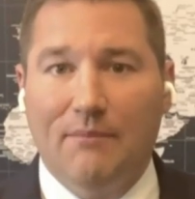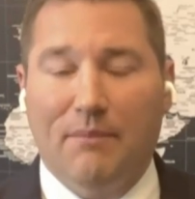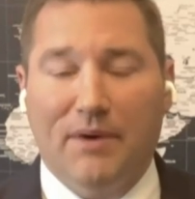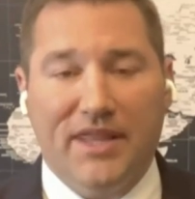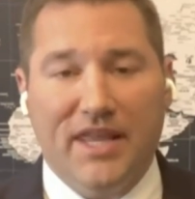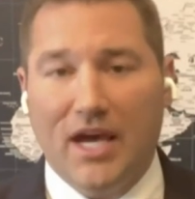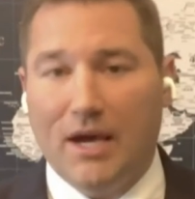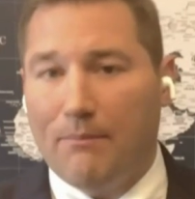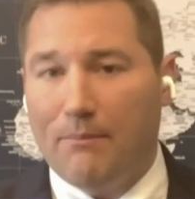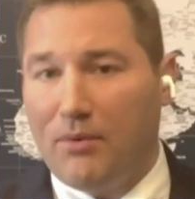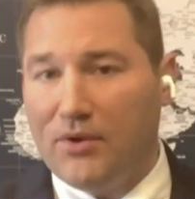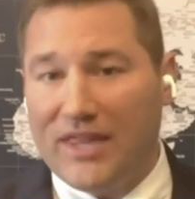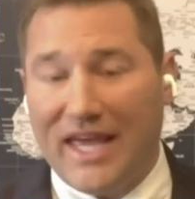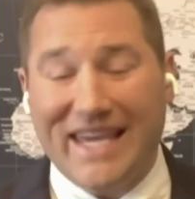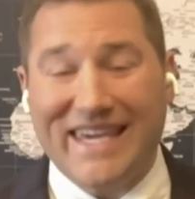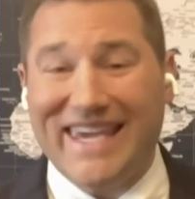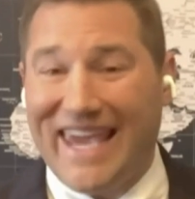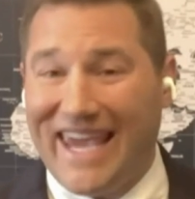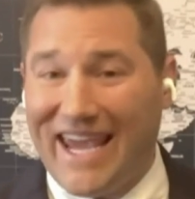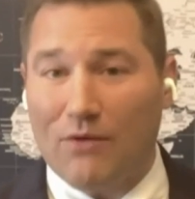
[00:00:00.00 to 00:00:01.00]
But
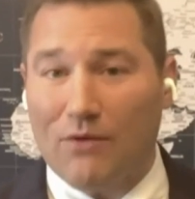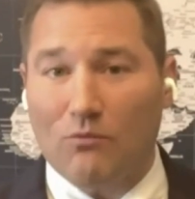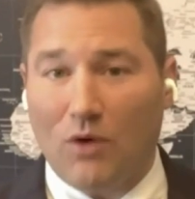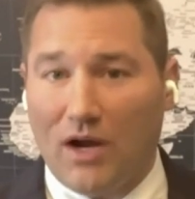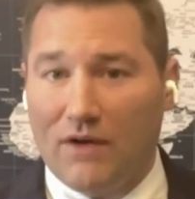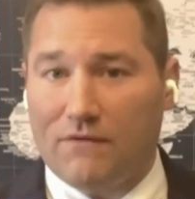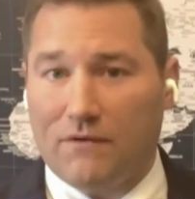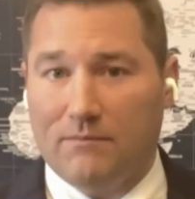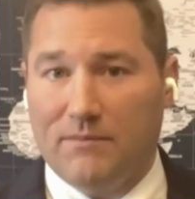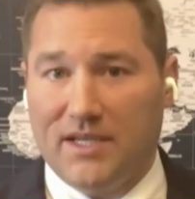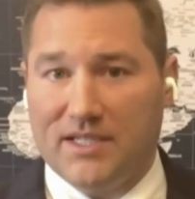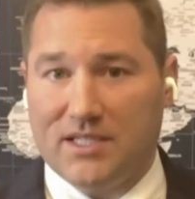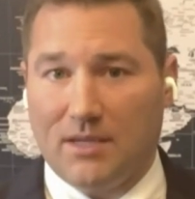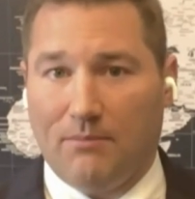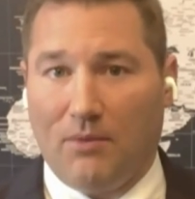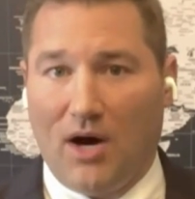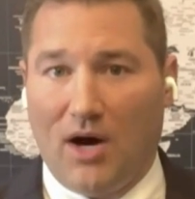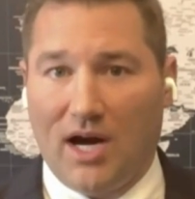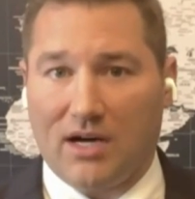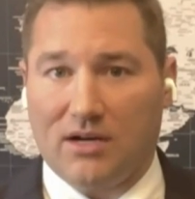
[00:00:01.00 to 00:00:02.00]
they can't run from this
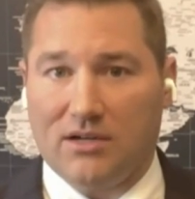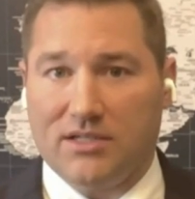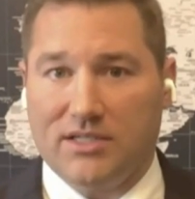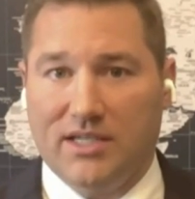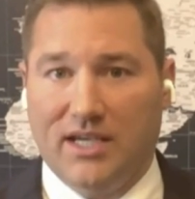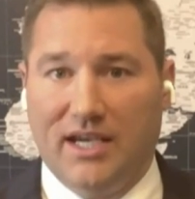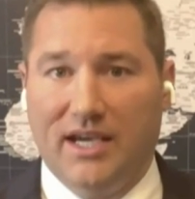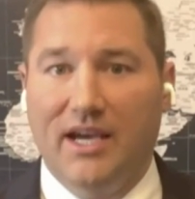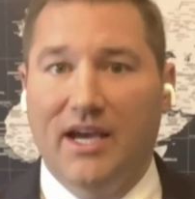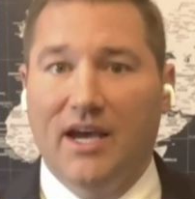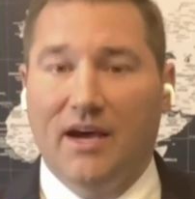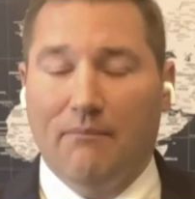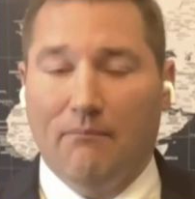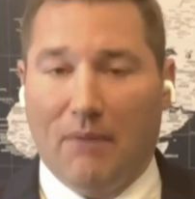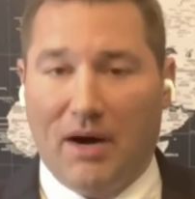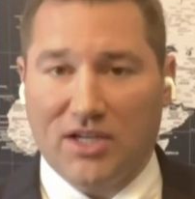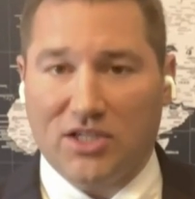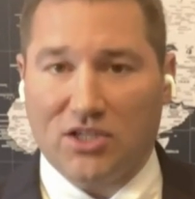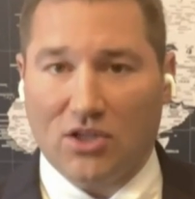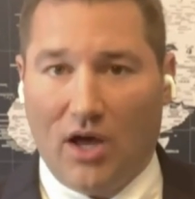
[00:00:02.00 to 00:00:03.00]
hypocrisy
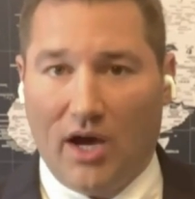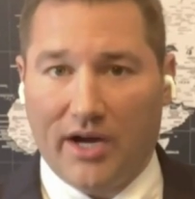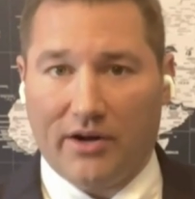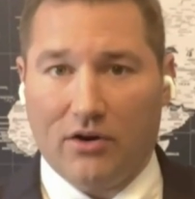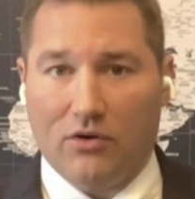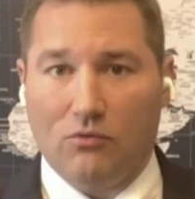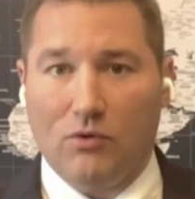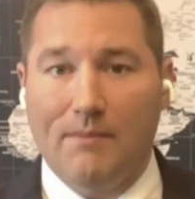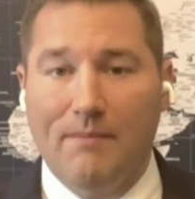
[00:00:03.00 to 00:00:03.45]
much longer.